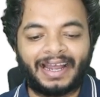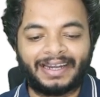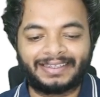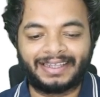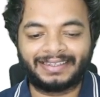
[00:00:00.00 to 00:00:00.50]

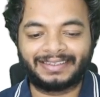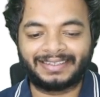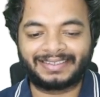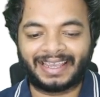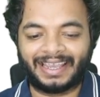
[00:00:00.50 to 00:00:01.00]
and then
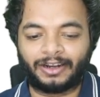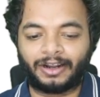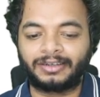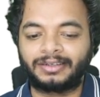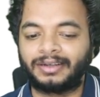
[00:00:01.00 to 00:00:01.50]
this
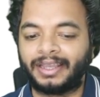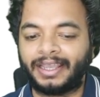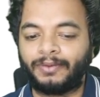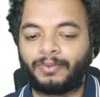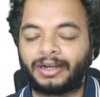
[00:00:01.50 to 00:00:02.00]
A0,
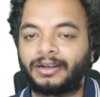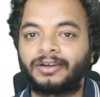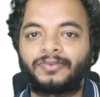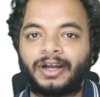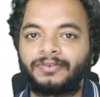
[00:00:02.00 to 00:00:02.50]

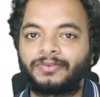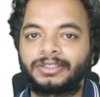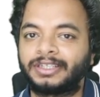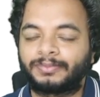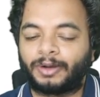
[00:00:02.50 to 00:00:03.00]
A101
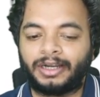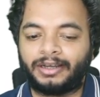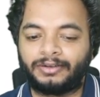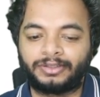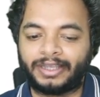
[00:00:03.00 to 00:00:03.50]
would just boil
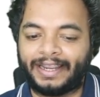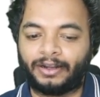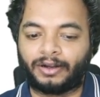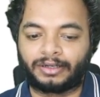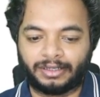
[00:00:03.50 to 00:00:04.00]
down to
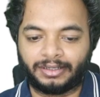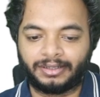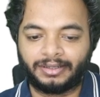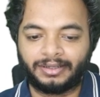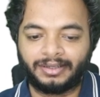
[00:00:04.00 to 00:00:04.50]
A0,
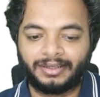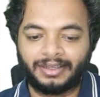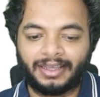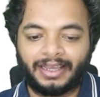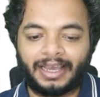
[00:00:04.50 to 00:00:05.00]

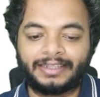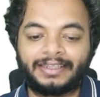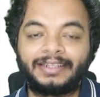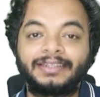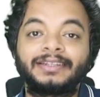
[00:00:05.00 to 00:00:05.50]

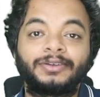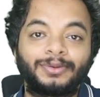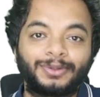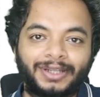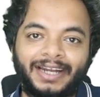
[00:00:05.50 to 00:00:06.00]
and then
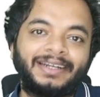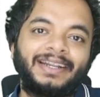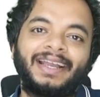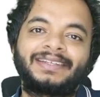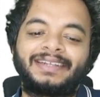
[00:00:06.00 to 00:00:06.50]
you would
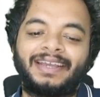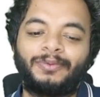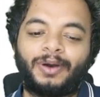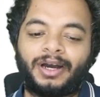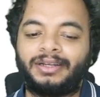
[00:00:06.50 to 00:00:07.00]
get next
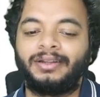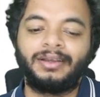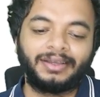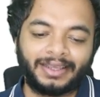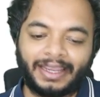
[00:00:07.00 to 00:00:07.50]

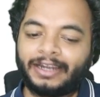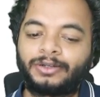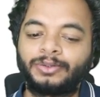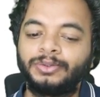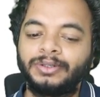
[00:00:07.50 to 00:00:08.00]
A1,
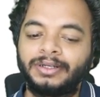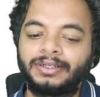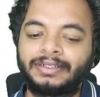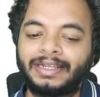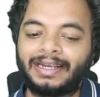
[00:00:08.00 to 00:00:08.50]
A2
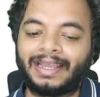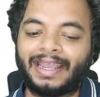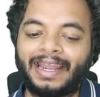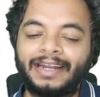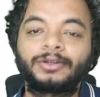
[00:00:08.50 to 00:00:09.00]
till
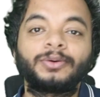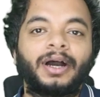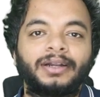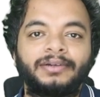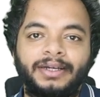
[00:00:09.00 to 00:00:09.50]

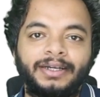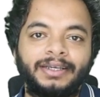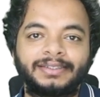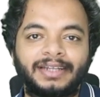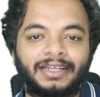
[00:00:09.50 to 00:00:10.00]

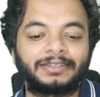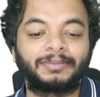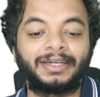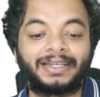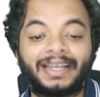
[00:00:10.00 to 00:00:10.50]
A200 is
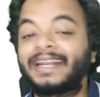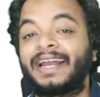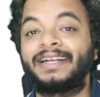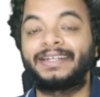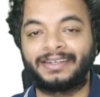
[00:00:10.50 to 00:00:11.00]
nothing but
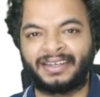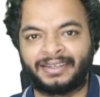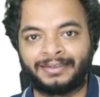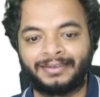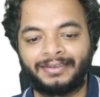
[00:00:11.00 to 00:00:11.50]

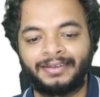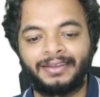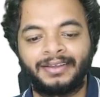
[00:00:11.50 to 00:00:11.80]
A99.